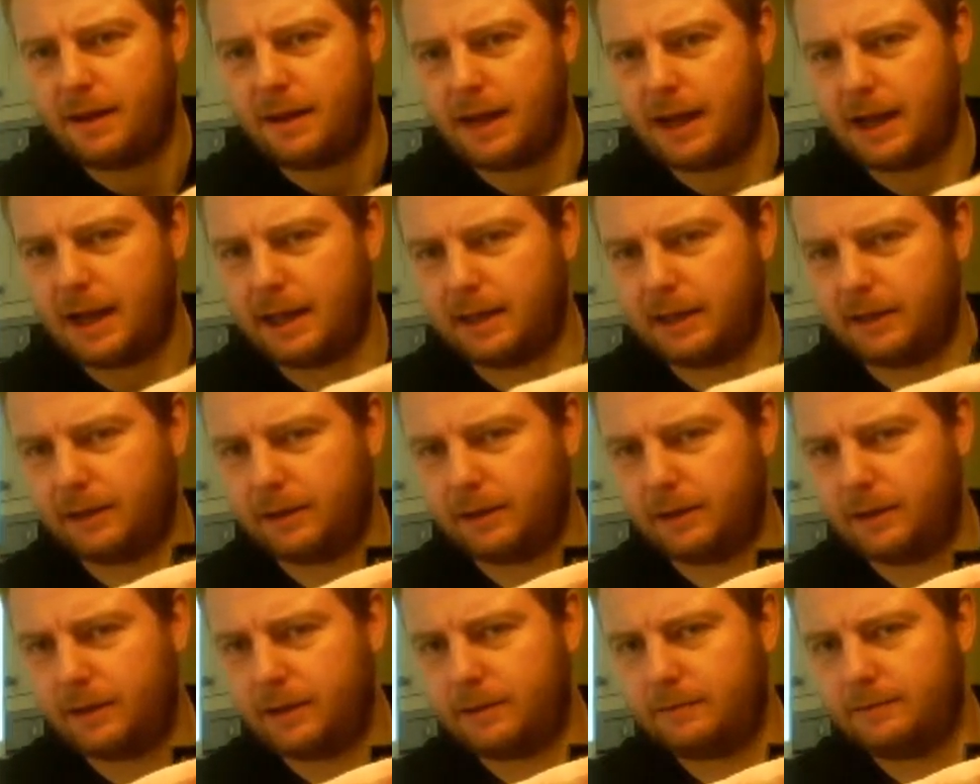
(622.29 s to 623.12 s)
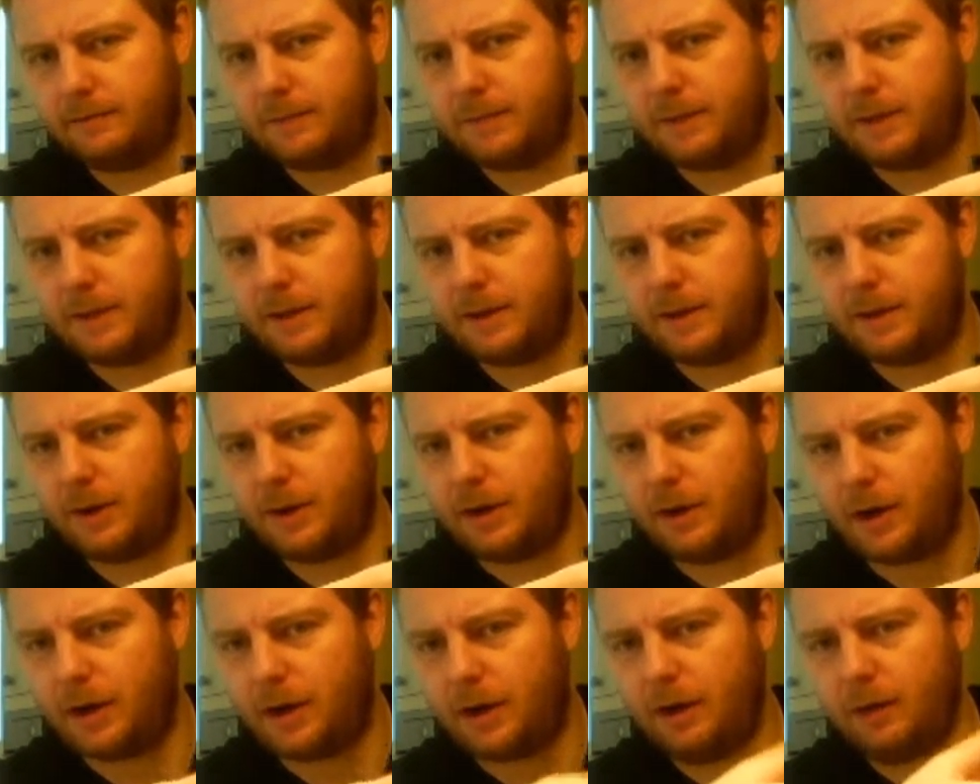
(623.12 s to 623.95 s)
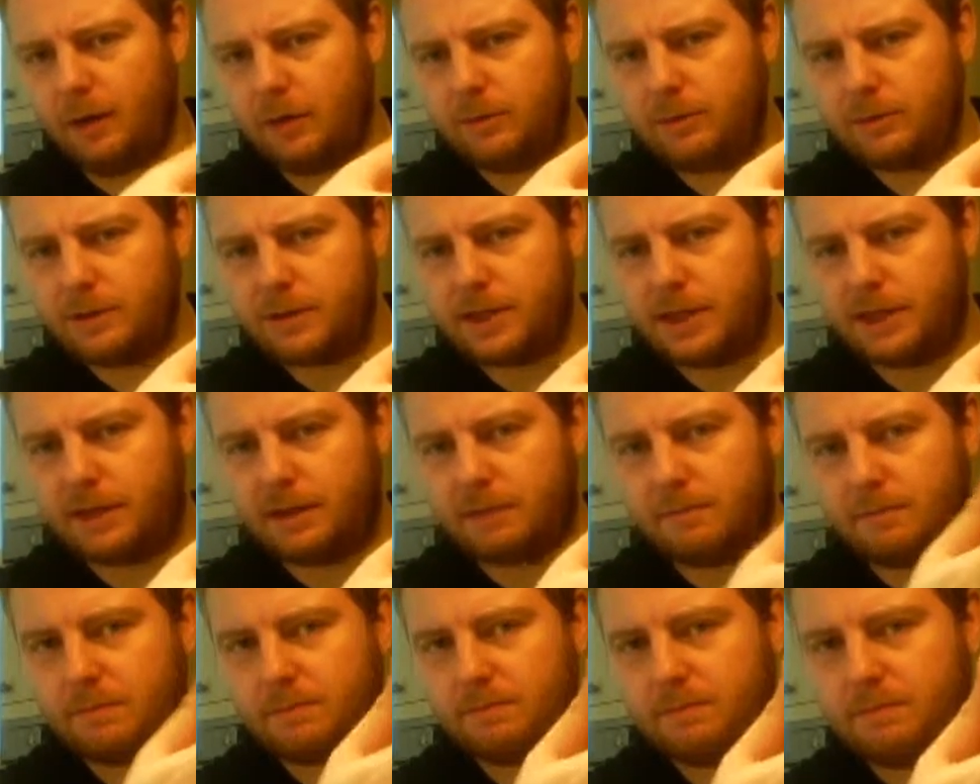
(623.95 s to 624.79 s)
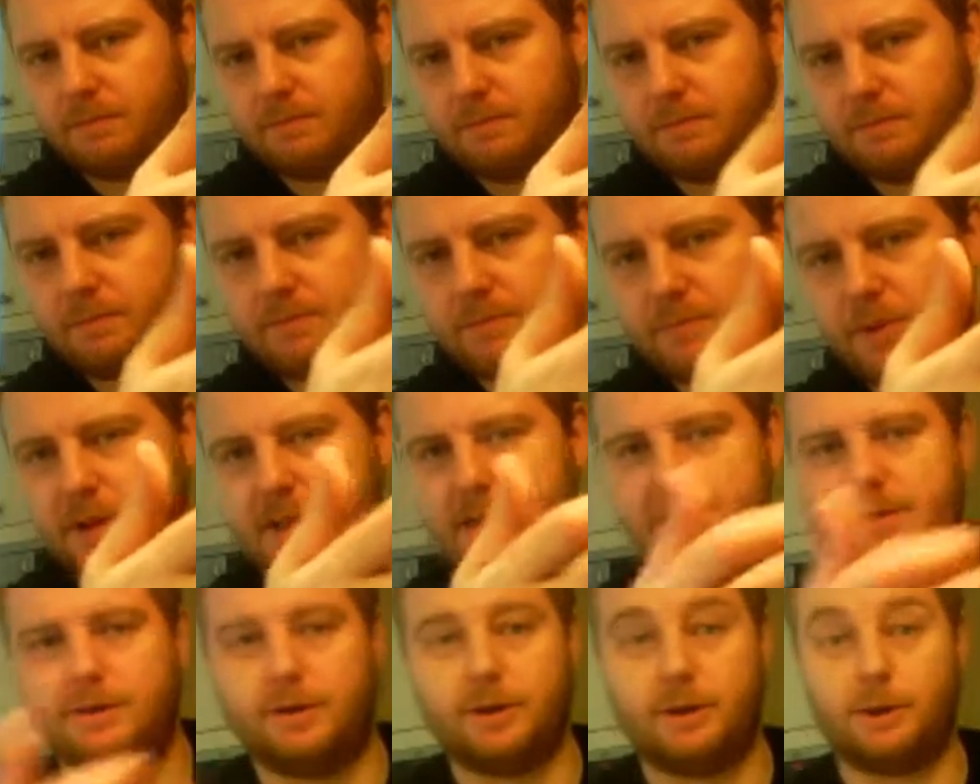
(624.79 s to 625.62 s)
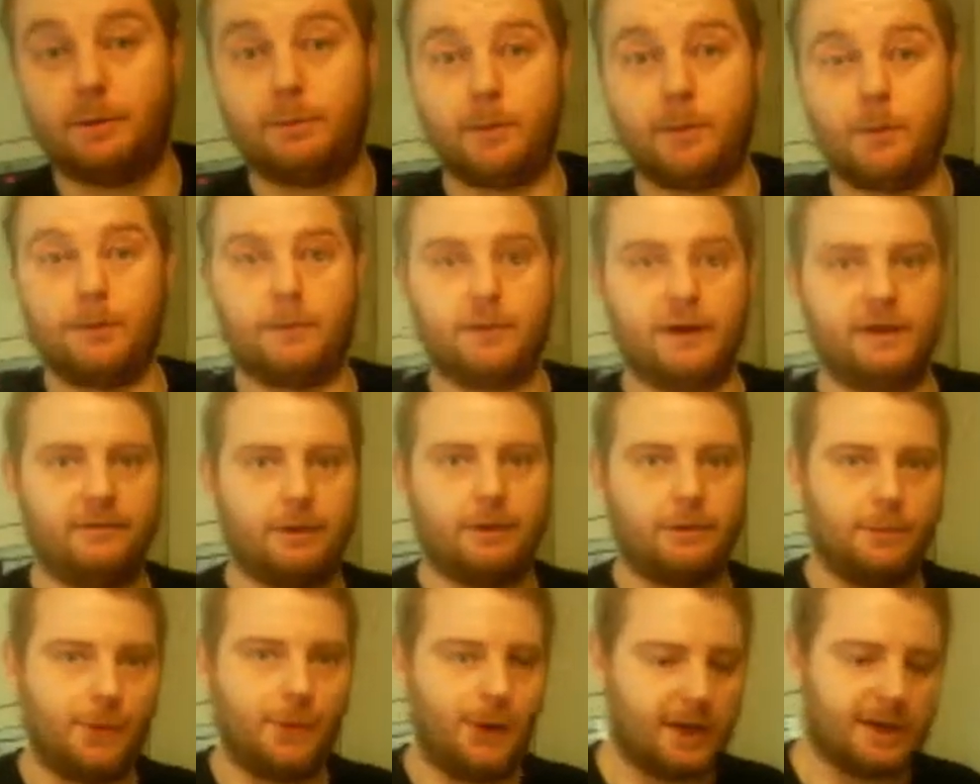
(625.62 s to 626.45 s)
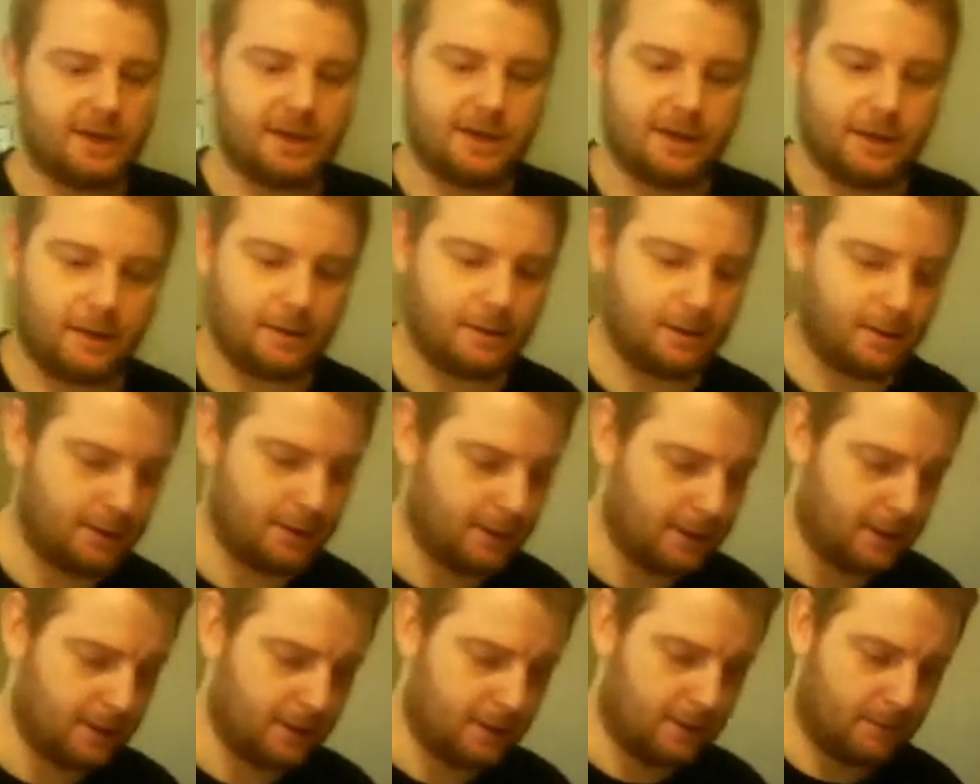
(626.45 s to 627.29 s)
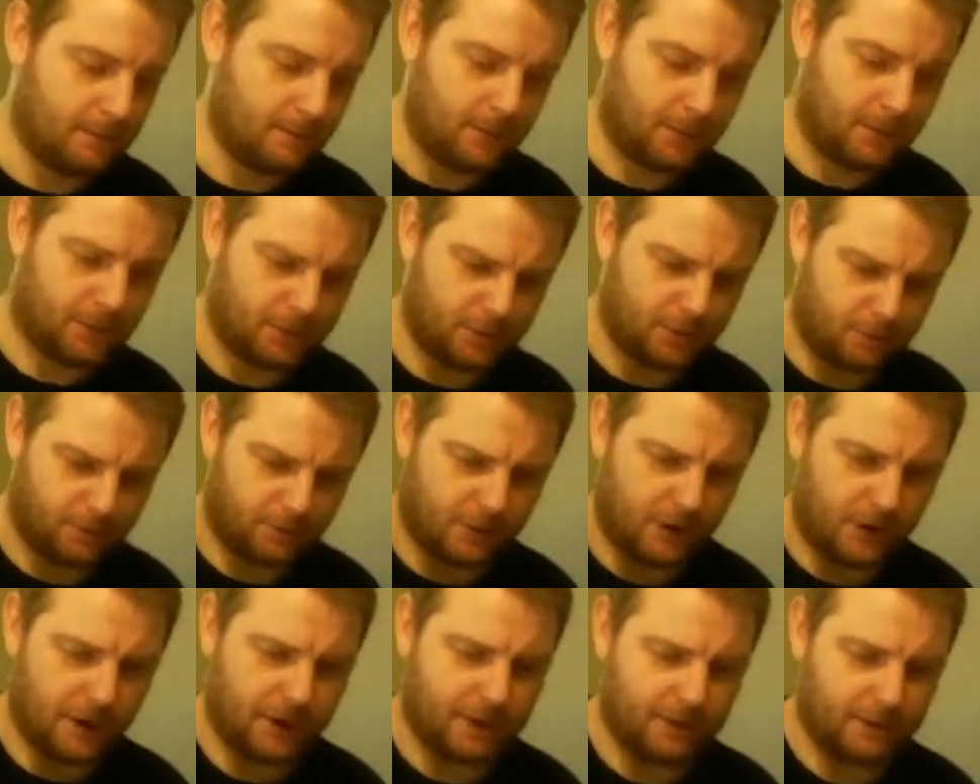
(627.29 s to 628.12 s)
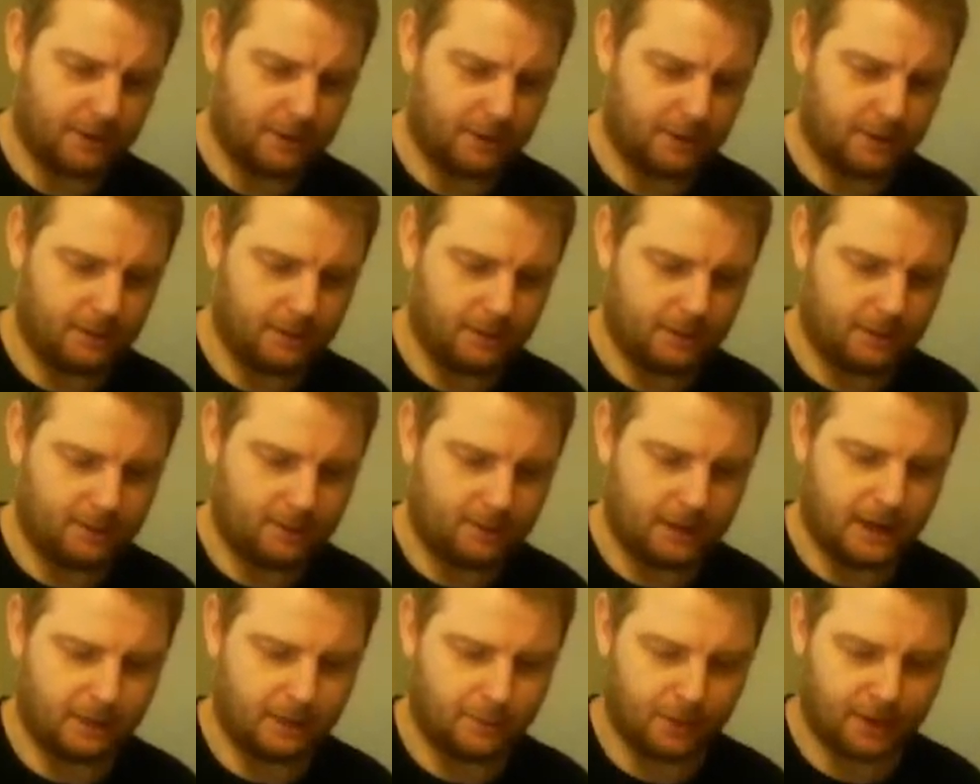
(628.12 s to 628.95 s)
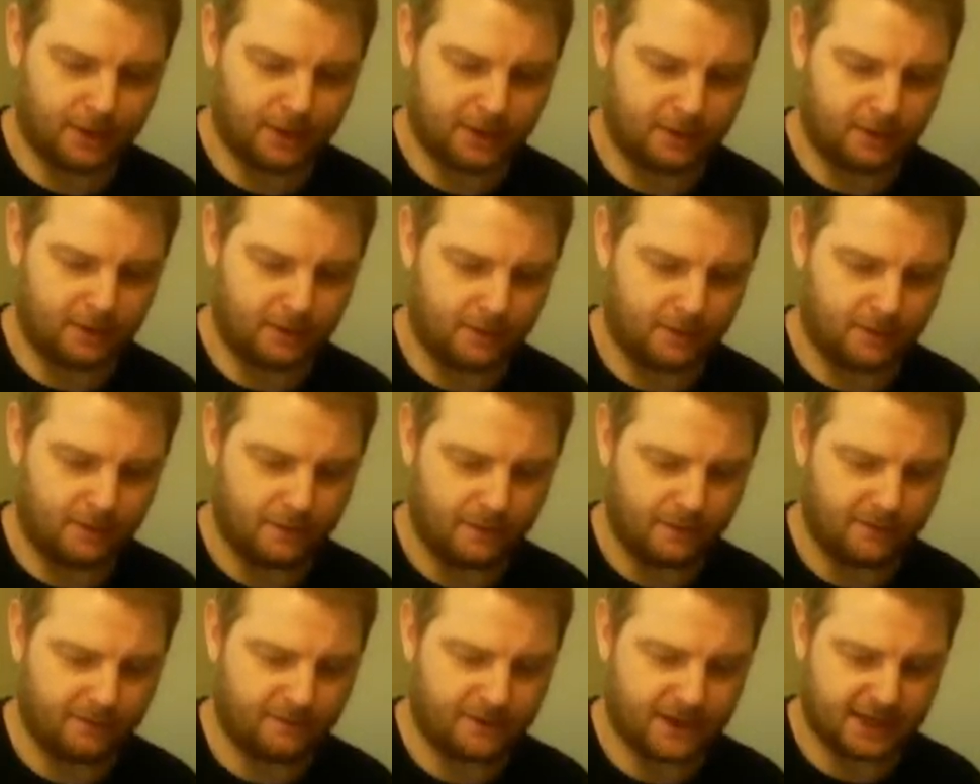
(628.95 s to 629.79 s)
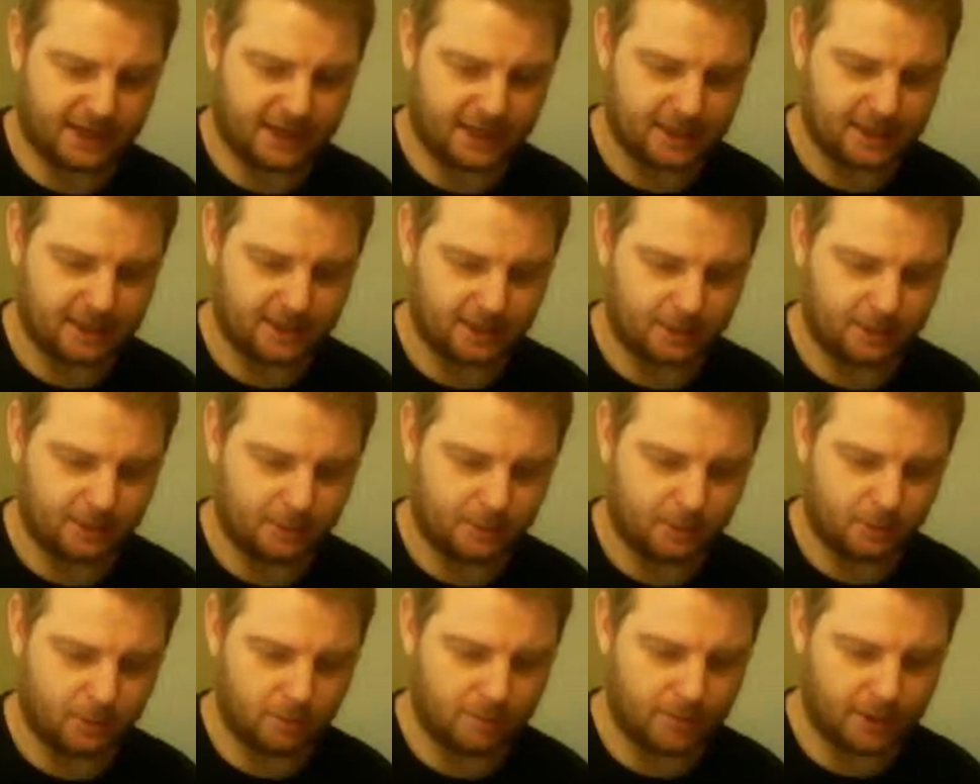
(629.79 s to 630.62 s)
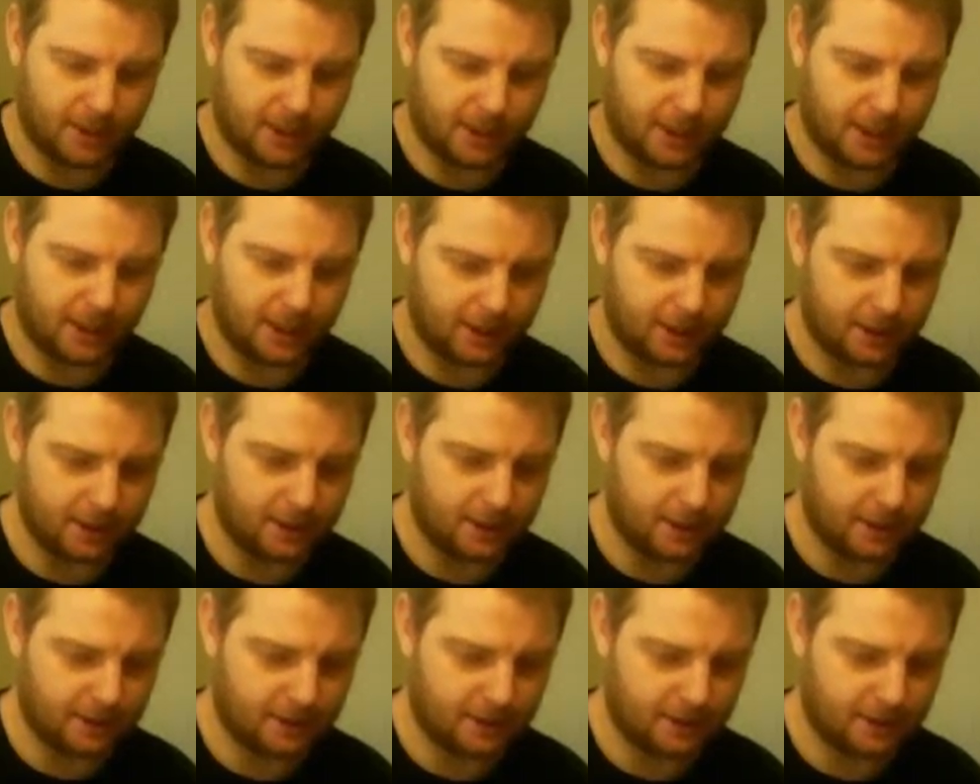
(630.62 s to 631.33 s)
a little hook hole, so you could put this on your wall if you wanted to. I'm sure you really wanted to affix it to your wall, but you could.